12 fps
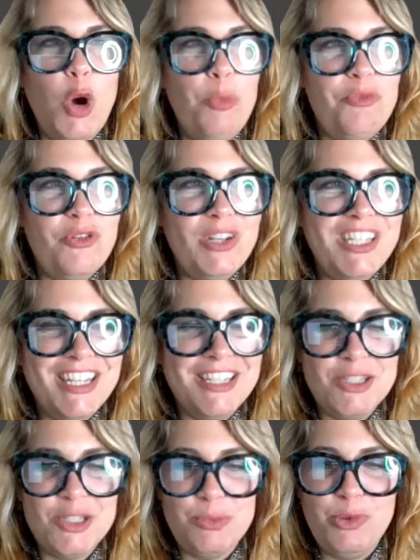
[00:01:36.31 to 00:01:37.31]
hopefully
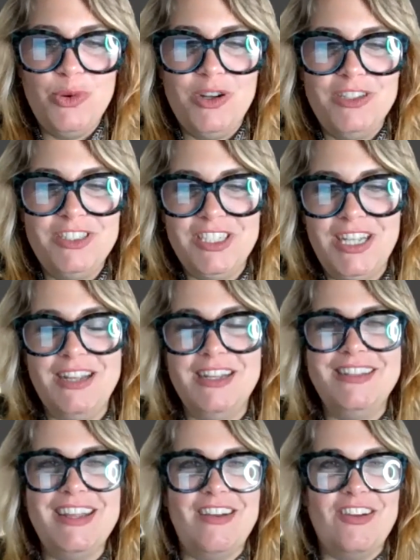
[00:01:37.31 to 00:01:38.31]
can support
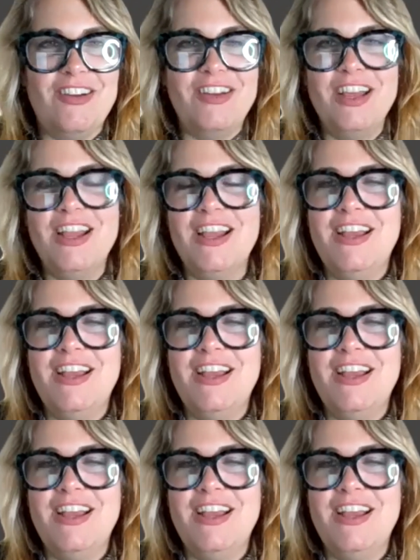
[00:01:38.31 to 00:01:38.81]
and their,